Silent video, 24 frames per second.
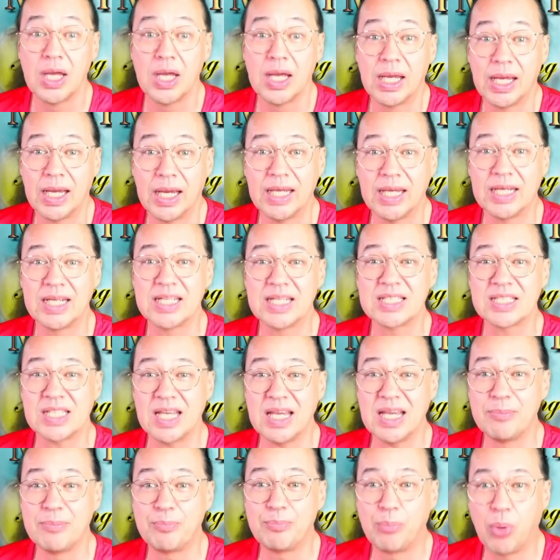It is
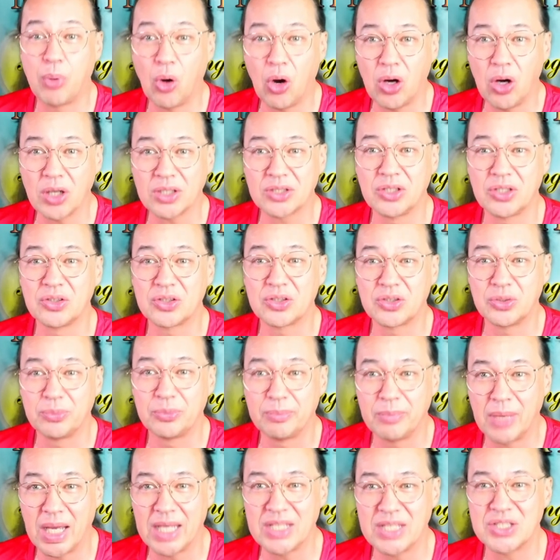important to
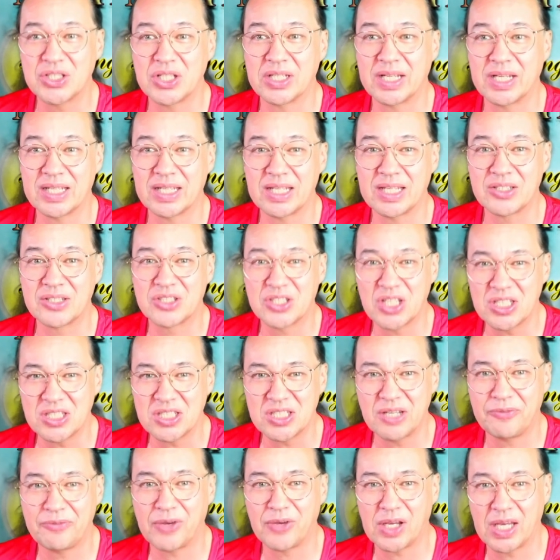mention that the
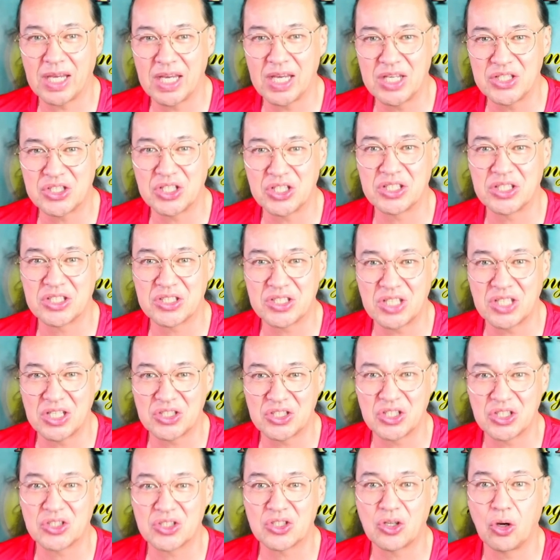justification
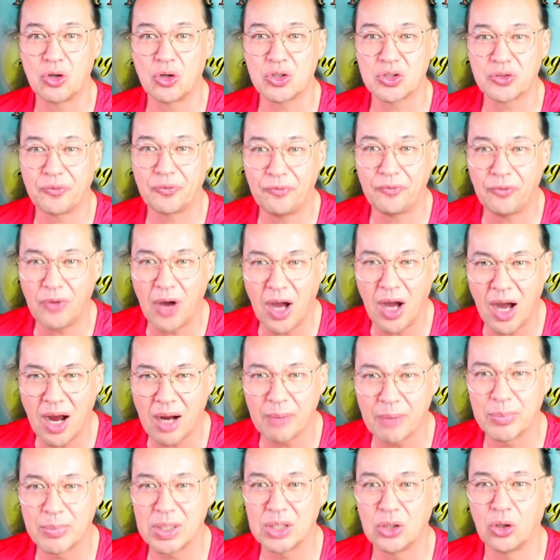decisions goes
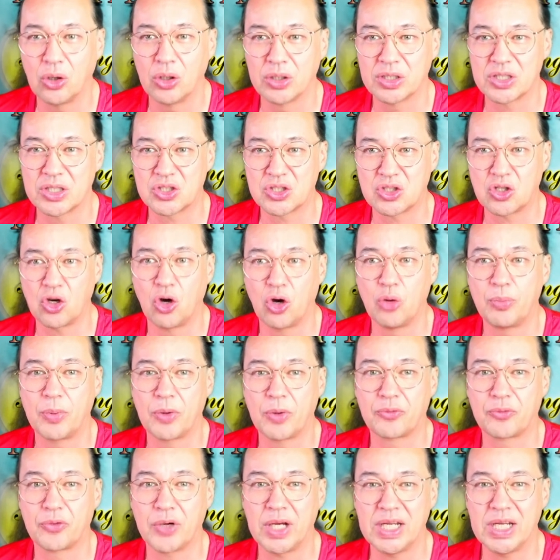far beyond the scope
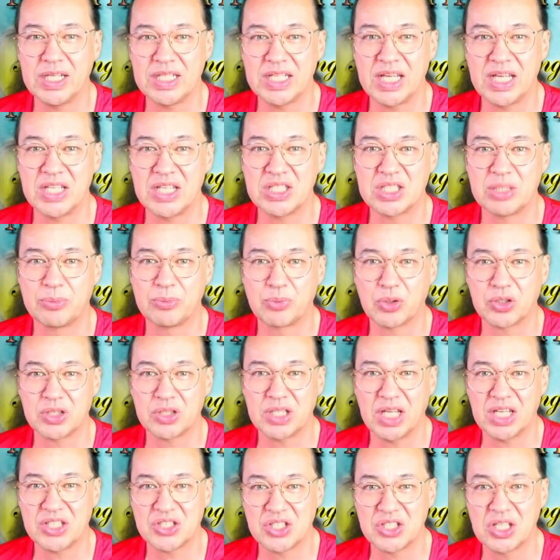of radiation
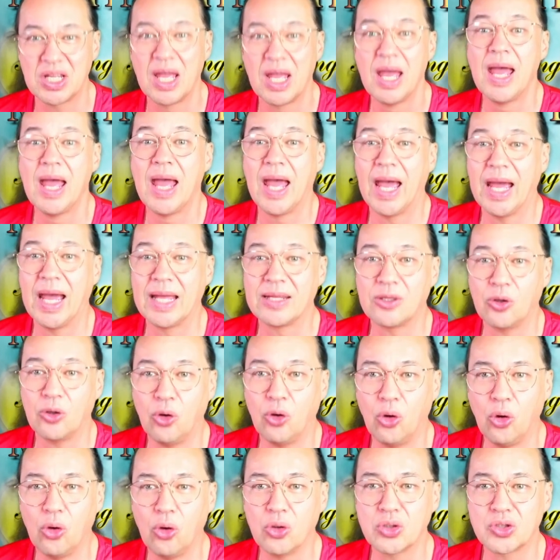protection and
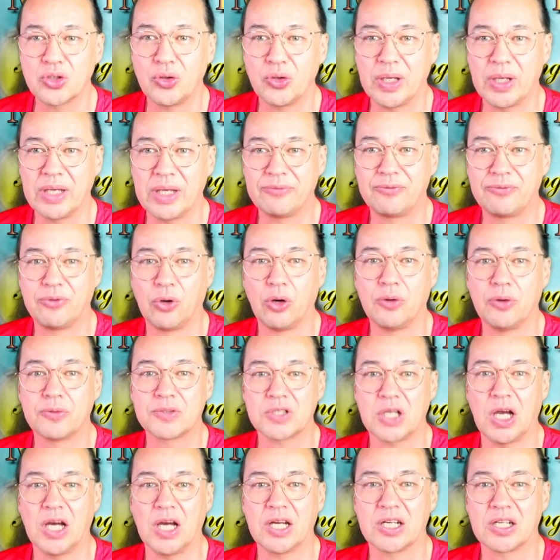also
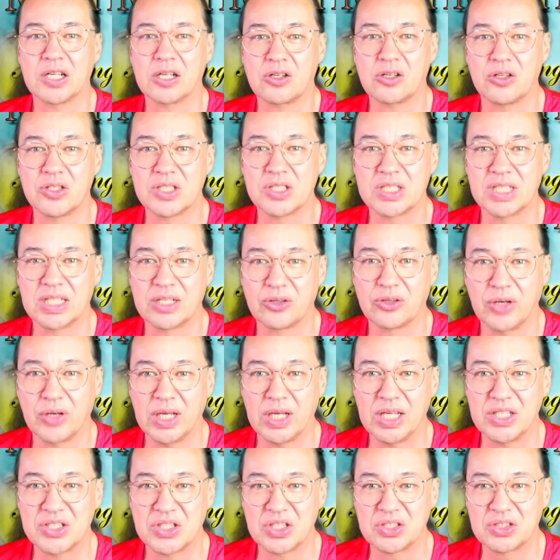involves other
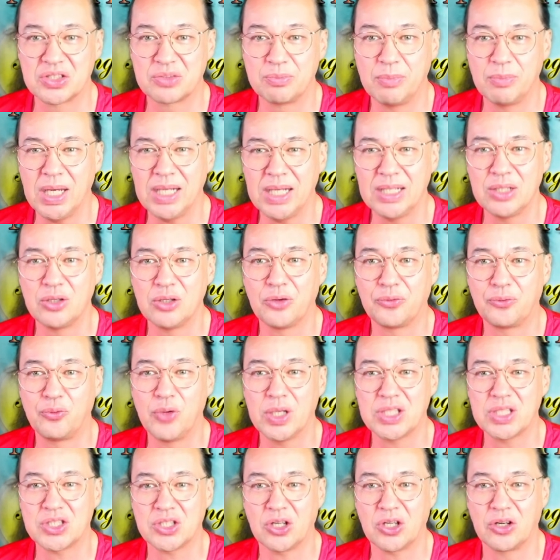considerations, many of
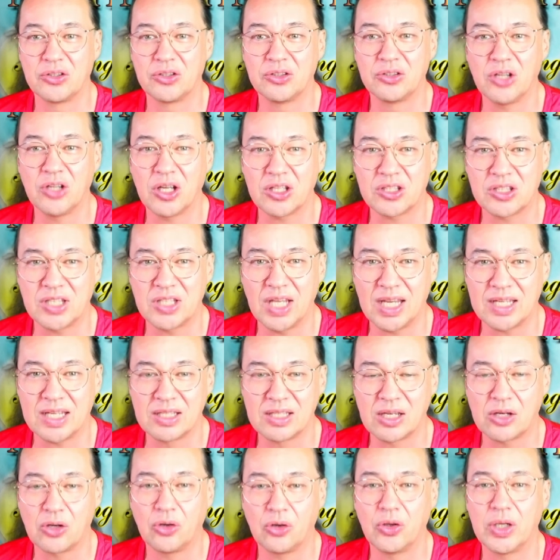which are not
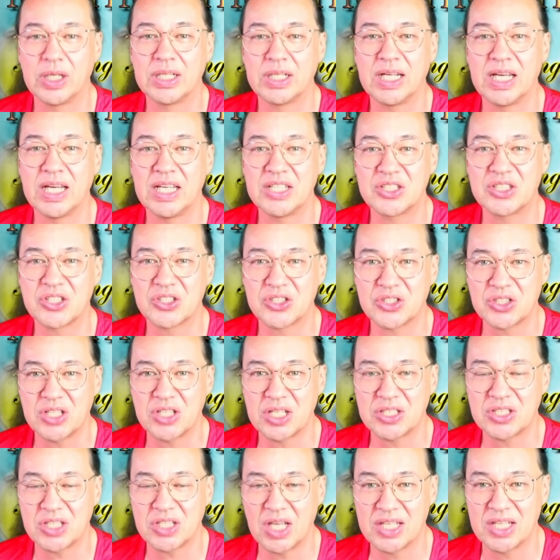technical in nature,
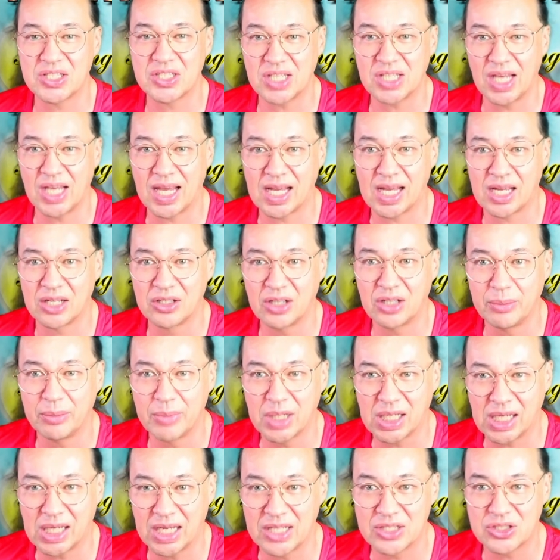such as
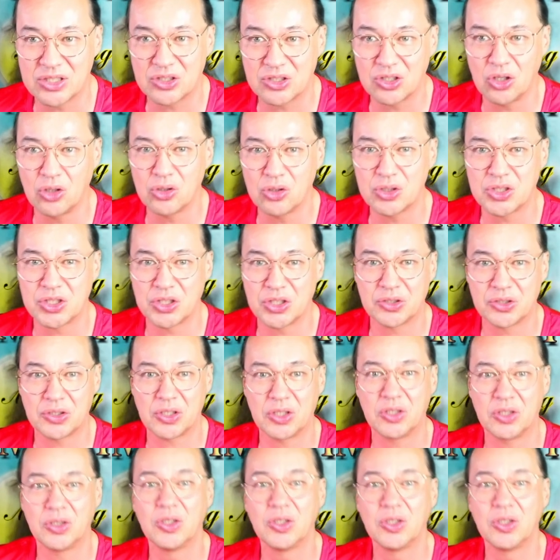economic and societal